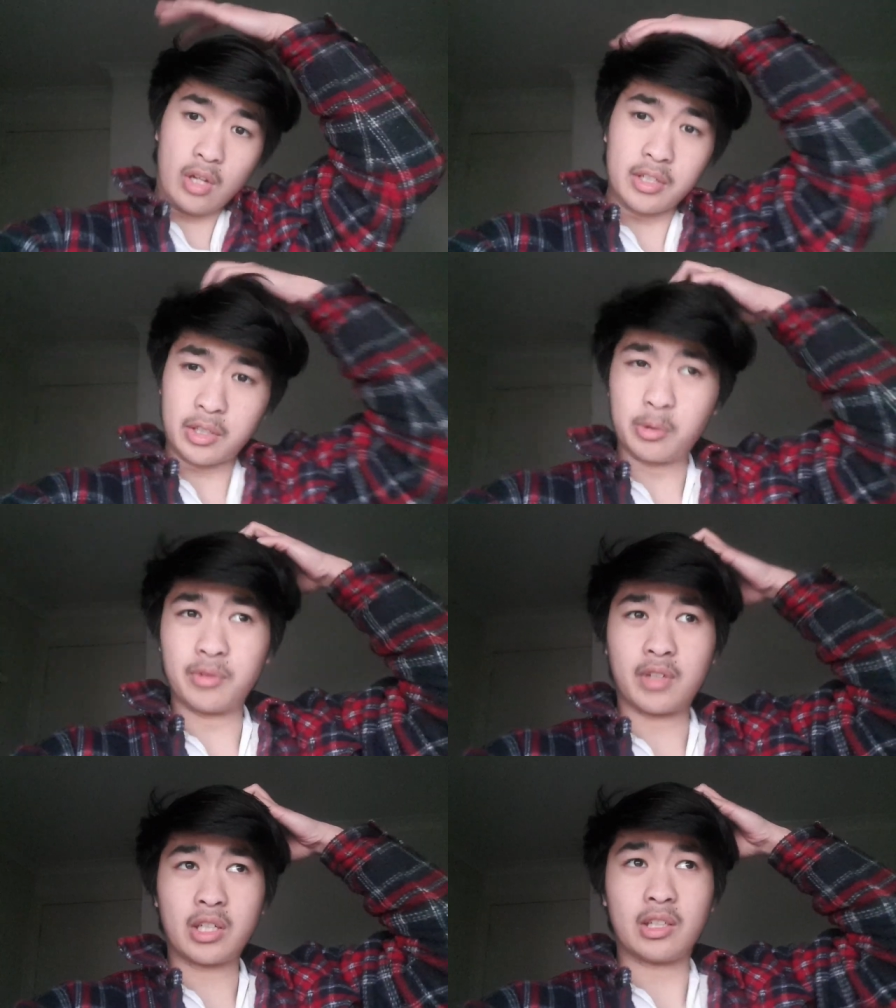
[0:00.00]
guys, it was
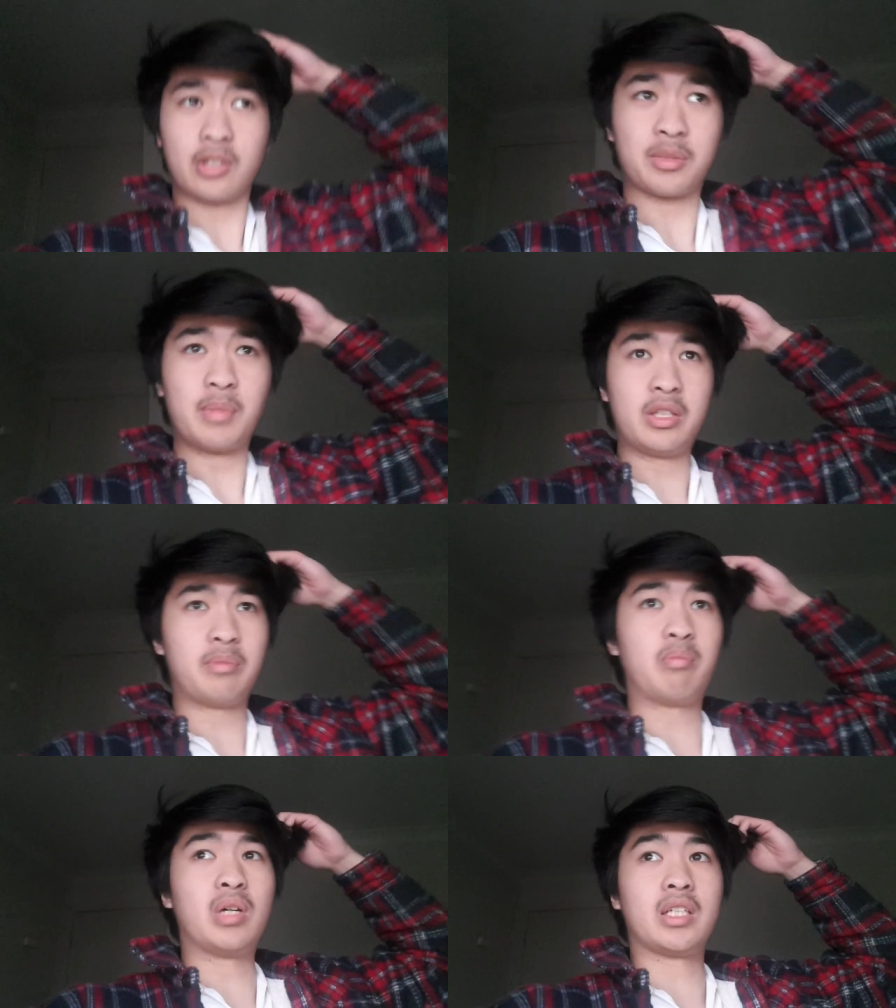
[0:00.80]
very last
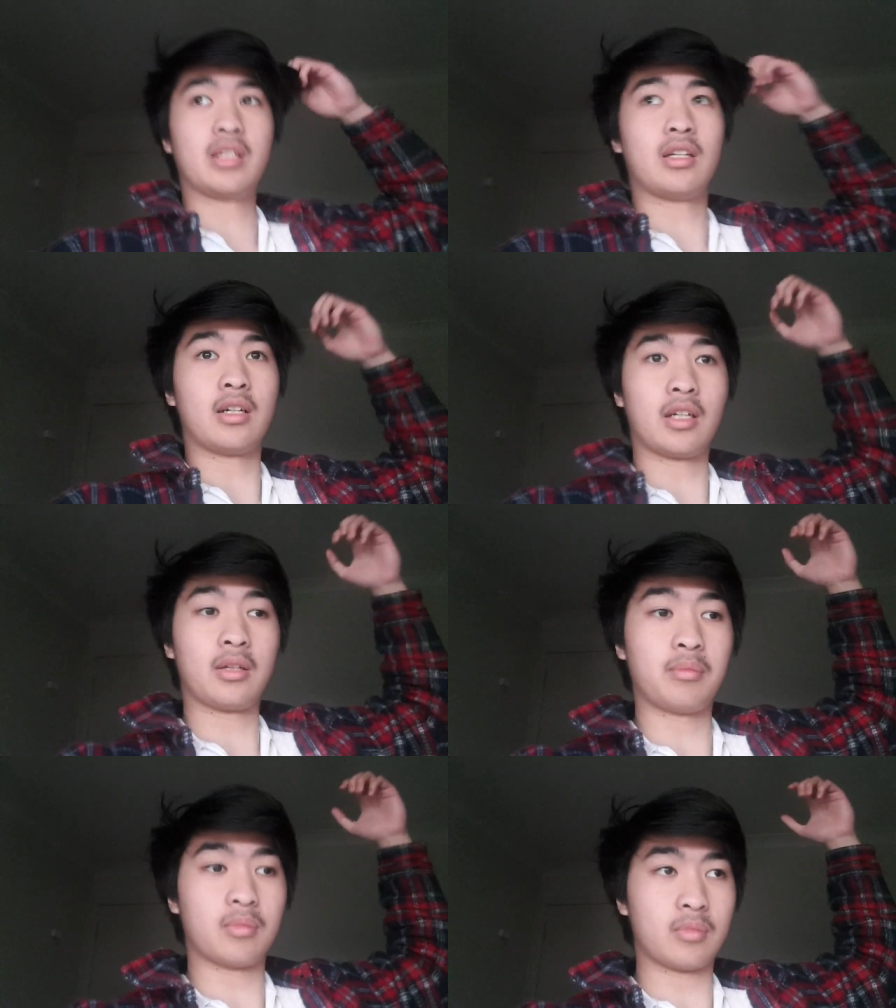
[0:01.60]
minute, but
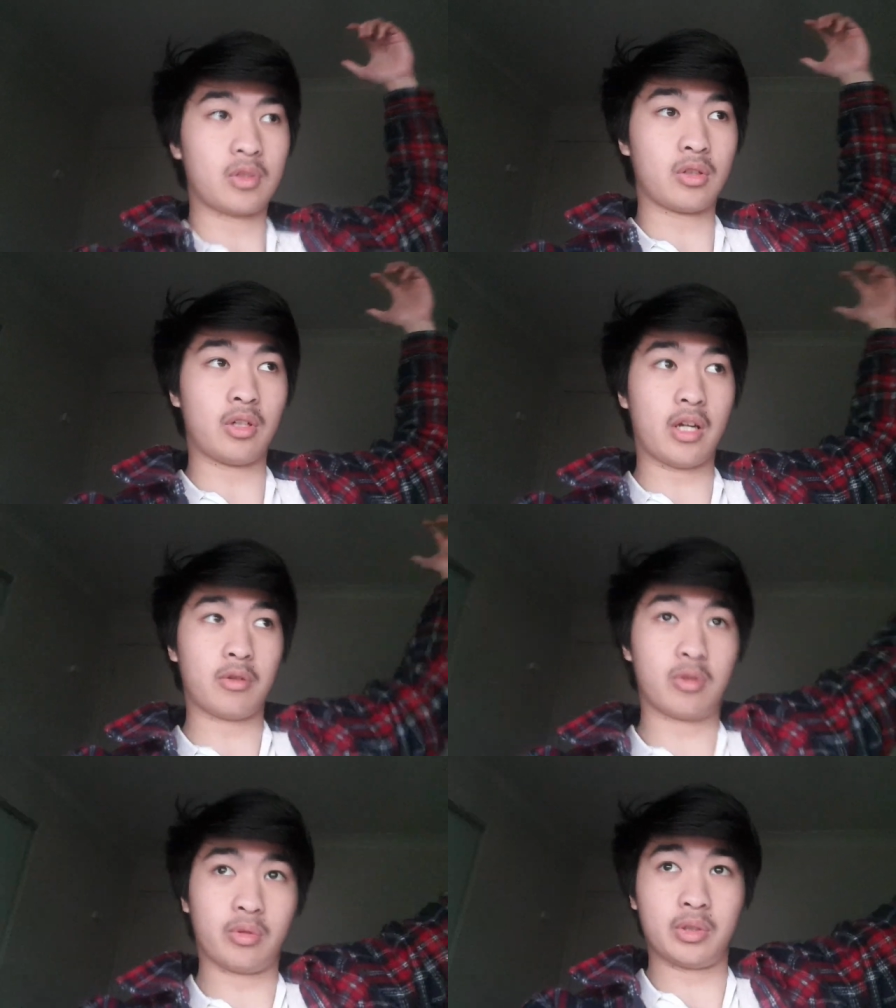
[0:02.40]
I'm now
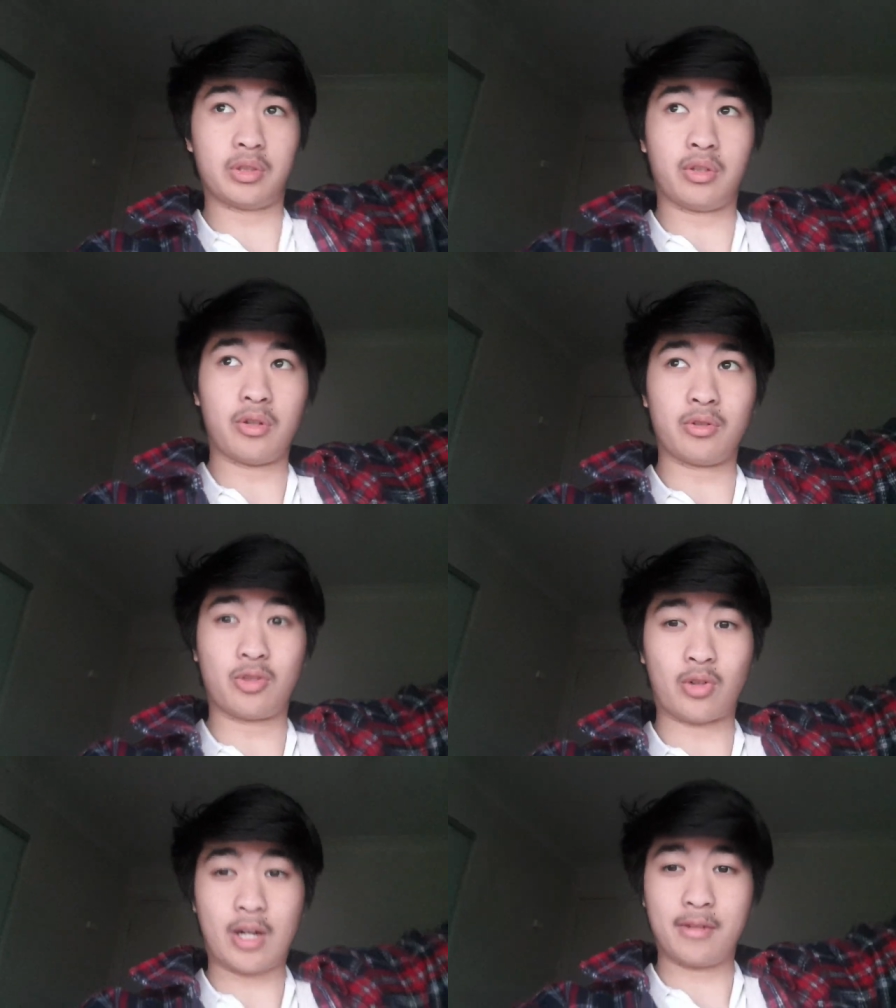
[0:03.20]
going to go
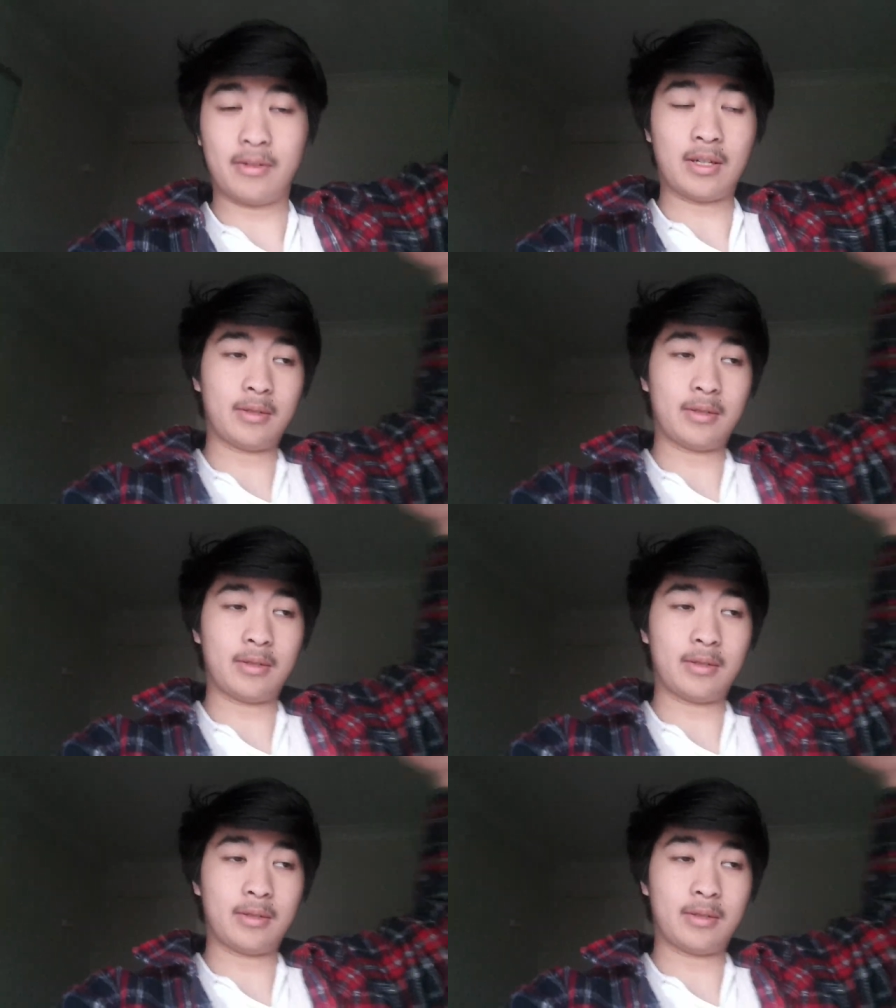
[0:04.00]
drive.